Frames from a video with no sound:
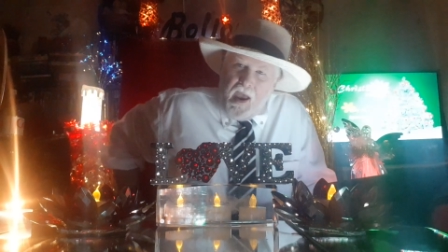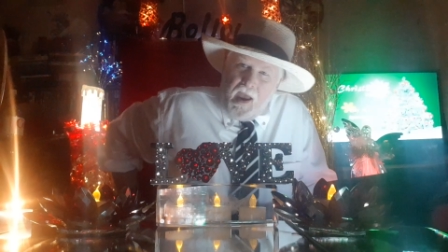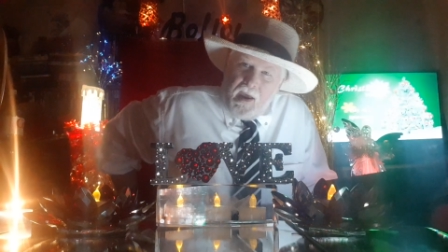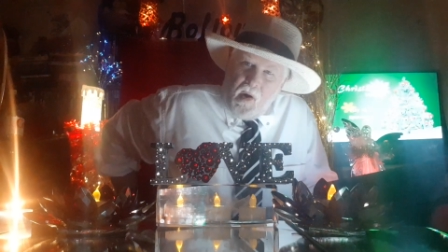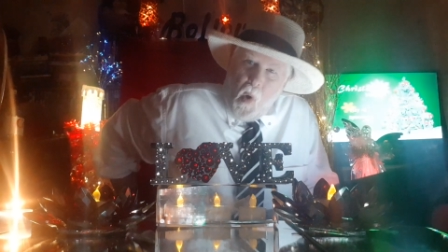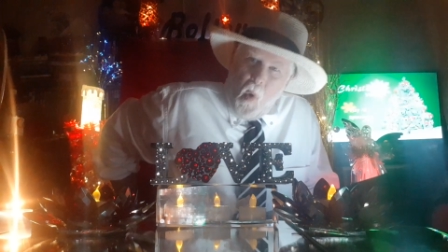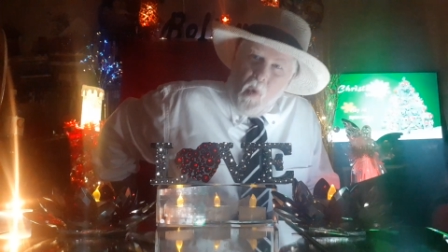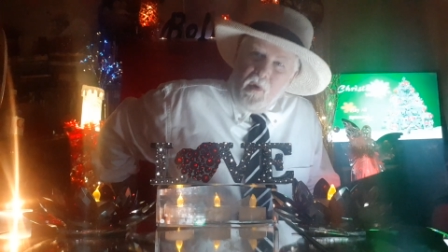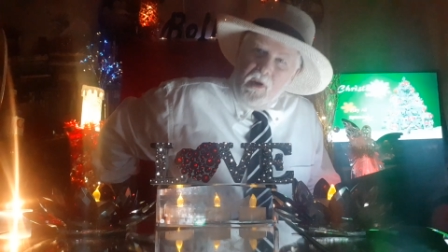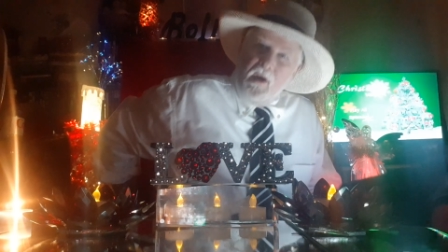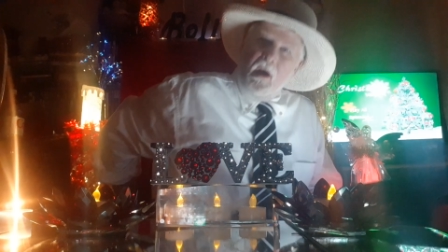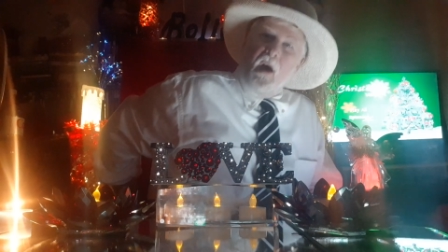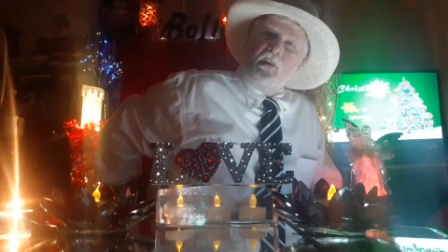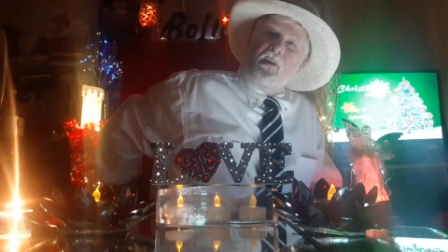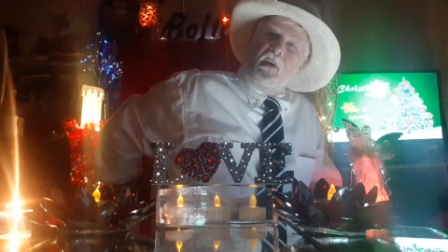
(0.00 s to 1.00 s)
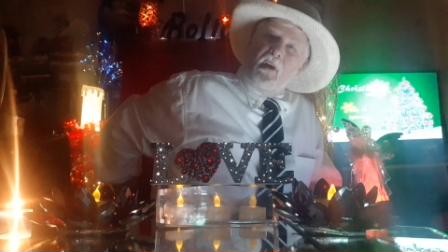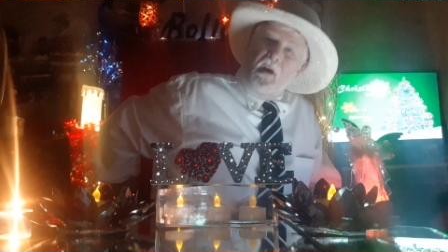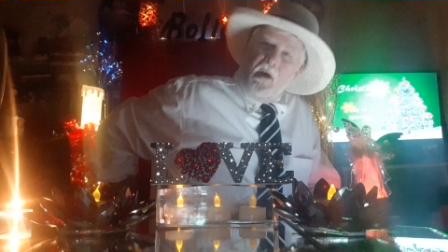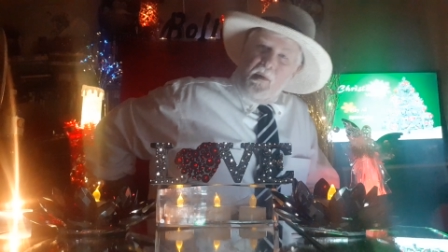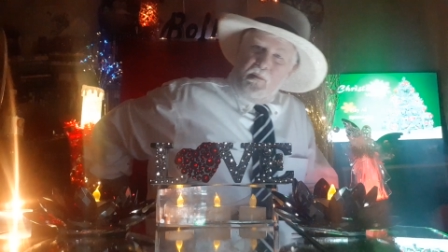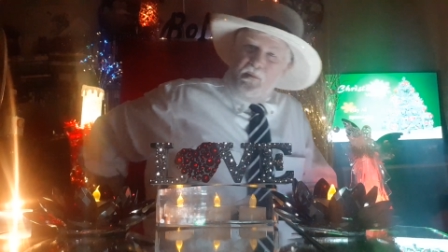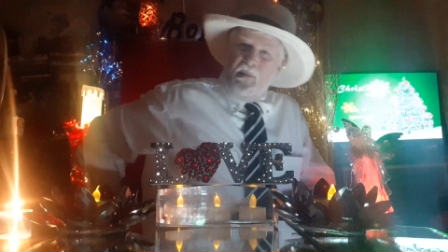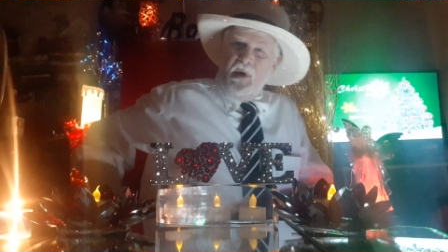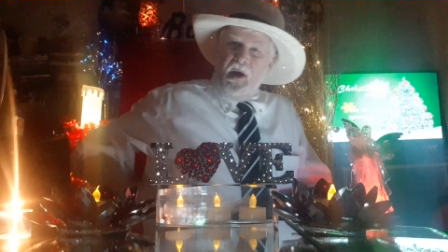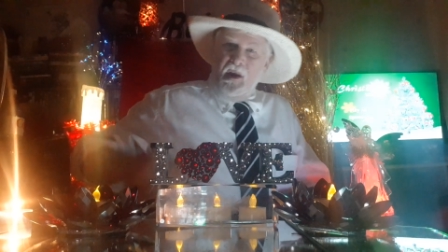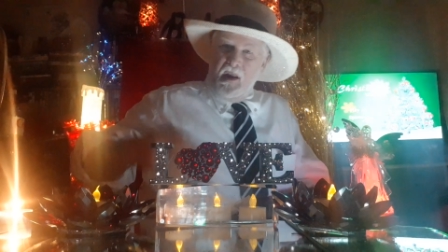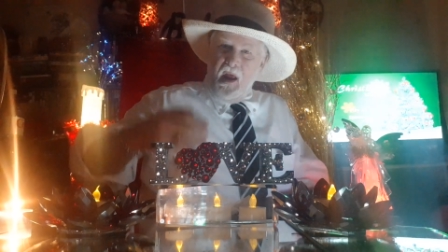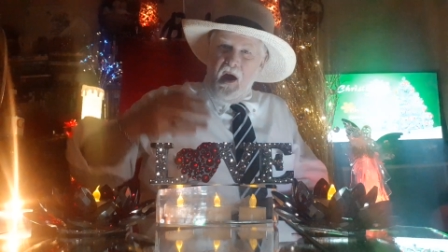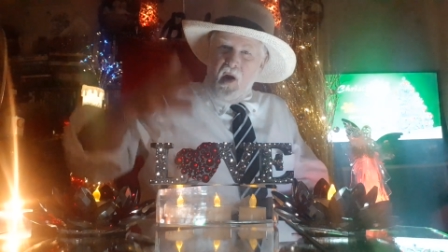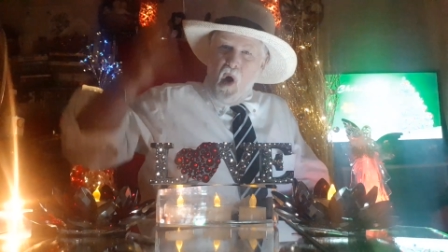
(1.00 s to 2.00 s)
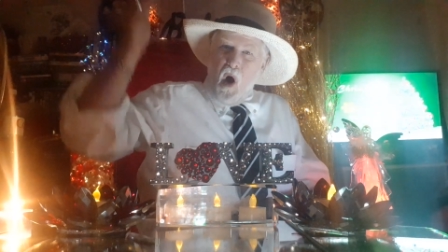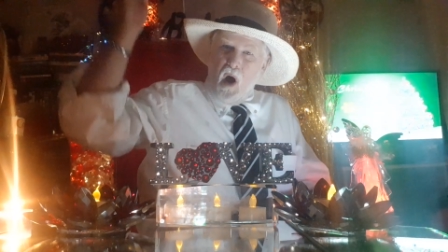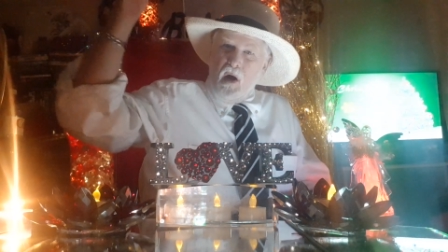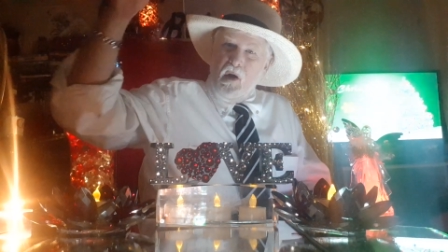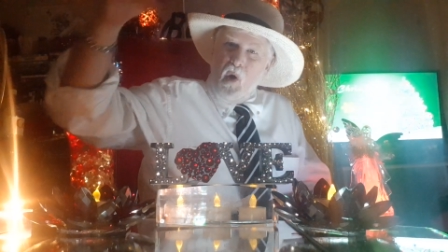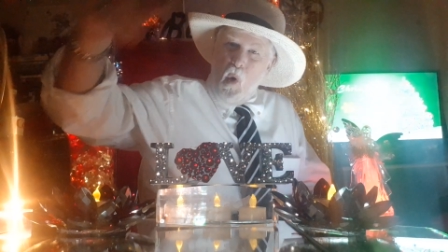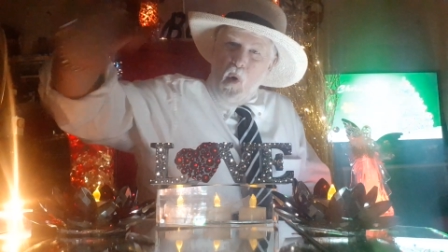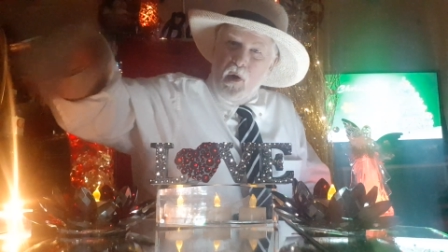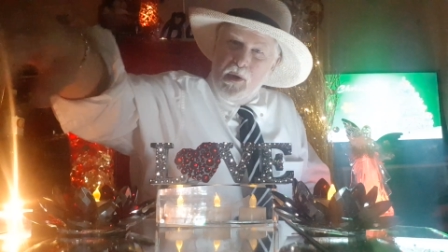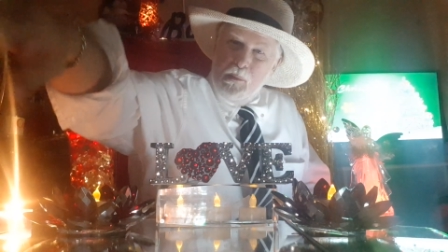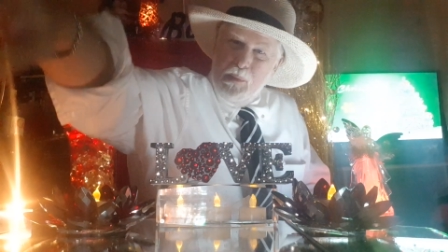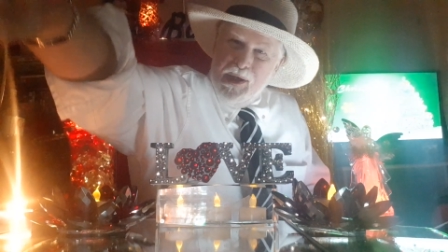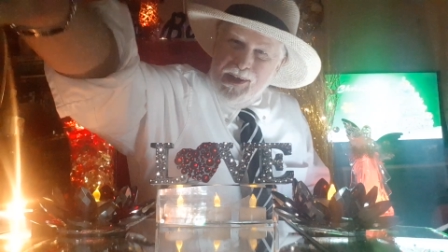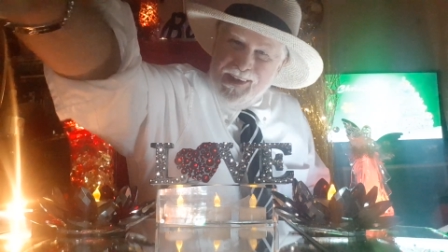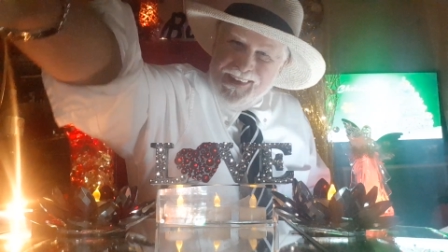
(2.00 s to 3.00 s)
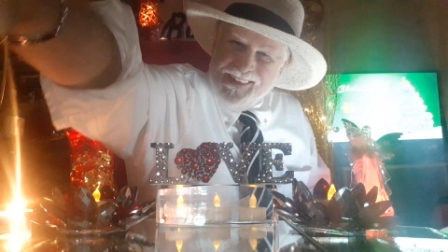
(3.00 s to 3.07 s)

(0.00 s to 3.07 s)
and only unto him let all glory be.